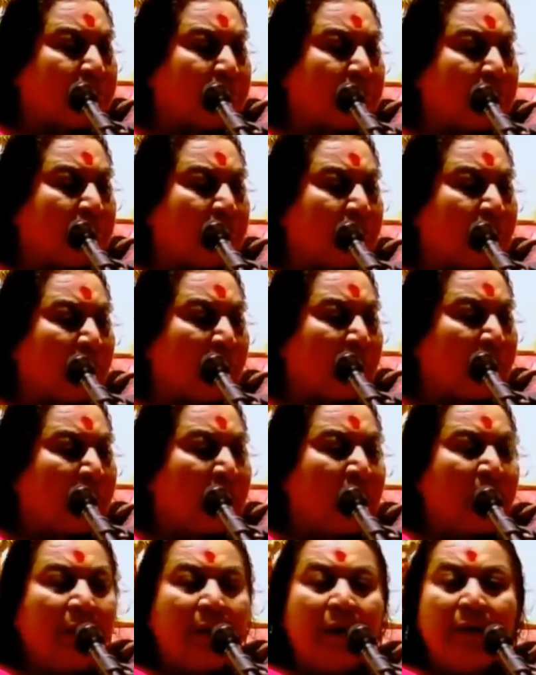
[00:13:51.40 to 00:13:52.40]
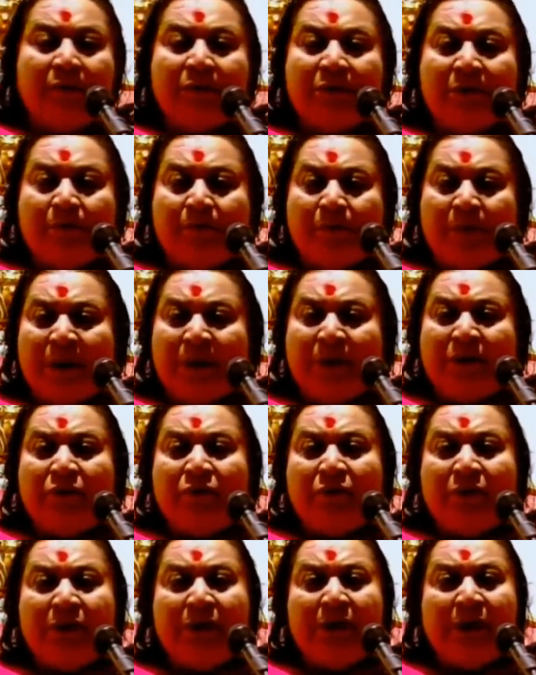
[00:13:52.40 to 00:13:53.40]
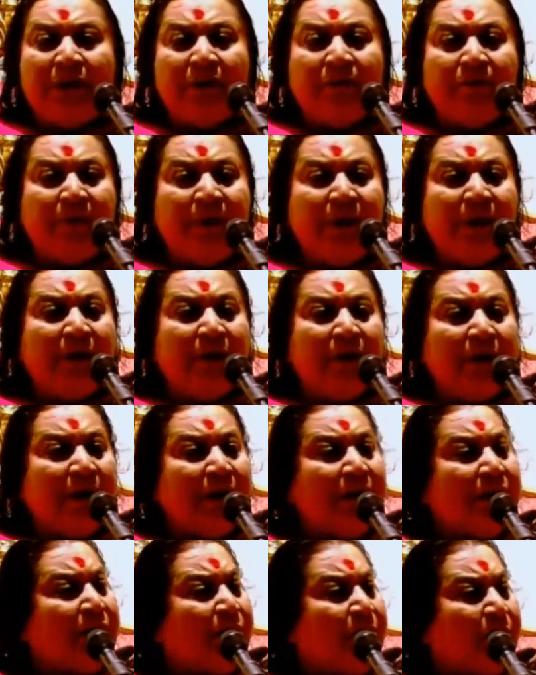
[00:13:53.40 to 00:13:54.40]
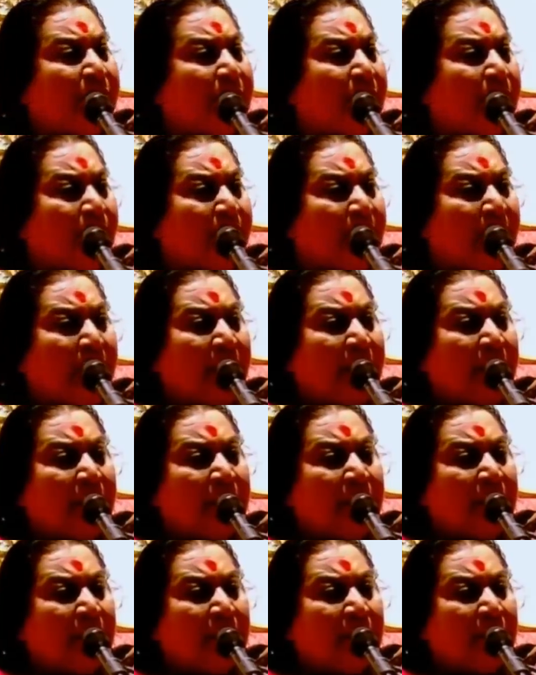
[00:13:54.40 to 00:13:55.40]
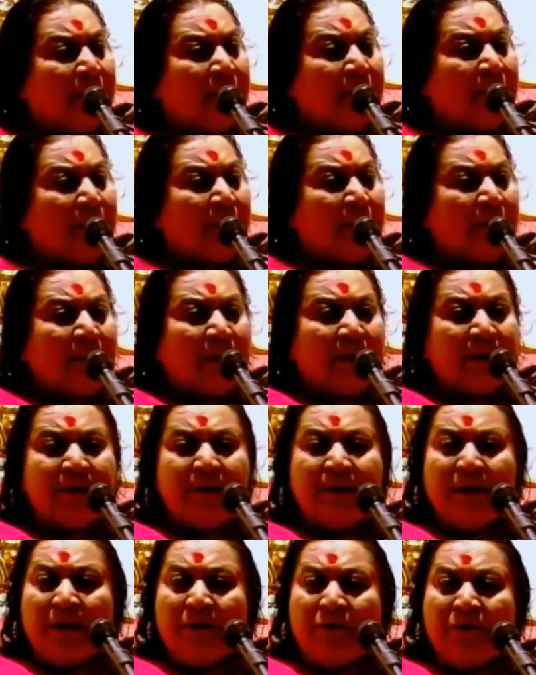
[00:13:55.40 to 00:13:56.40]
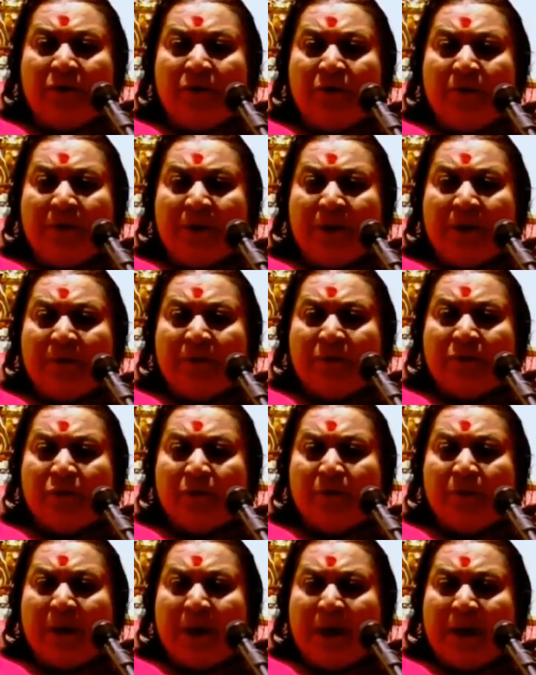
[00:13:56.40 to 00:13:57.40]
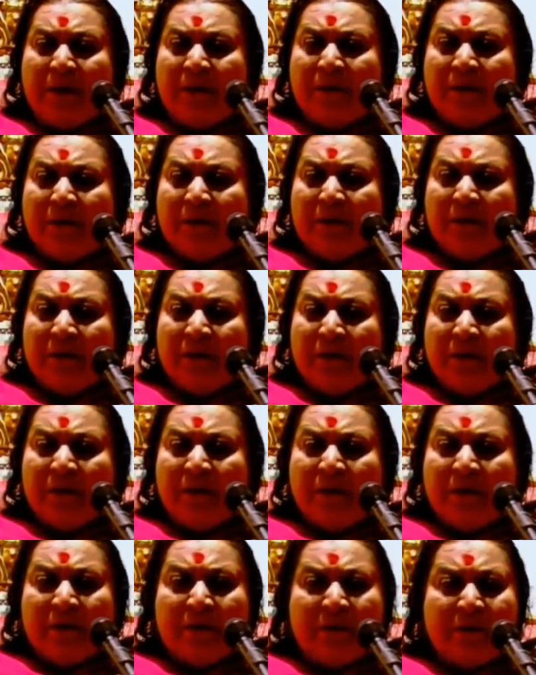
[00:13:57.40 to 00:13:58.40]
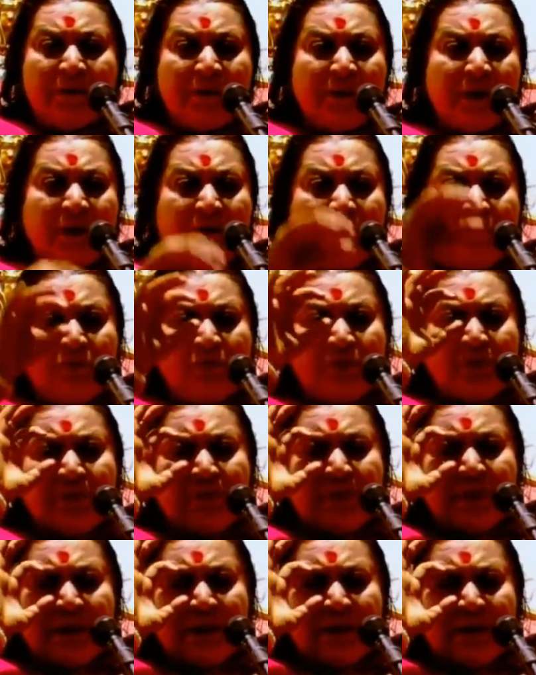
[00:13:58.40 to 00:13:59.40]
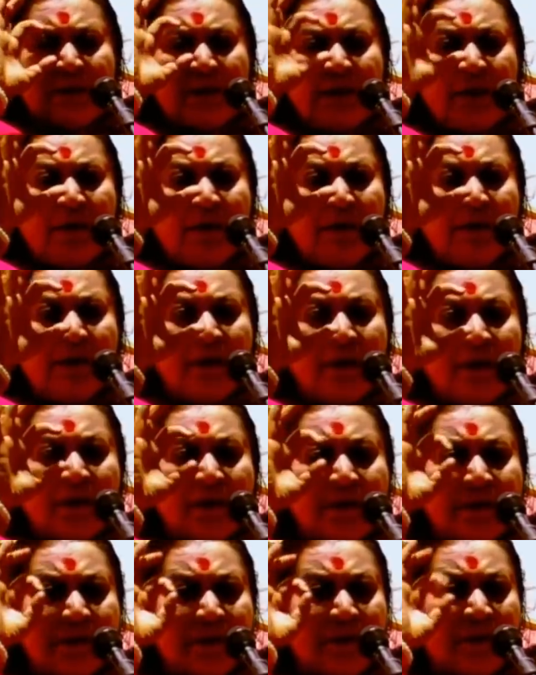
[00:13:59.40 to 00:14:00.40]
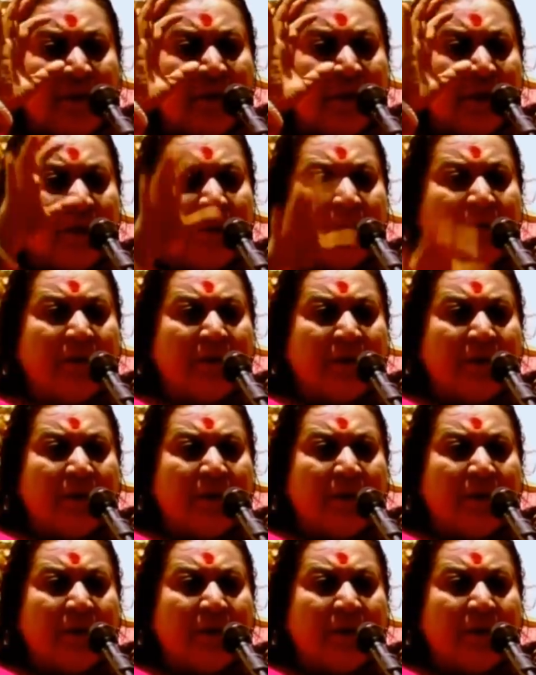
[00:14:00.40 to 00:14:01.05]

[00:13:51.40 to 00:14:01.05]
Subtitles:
And I was surprised to see at a very young age she became blind. I said, how did you become so blind? She had to use a very thick glass and all that.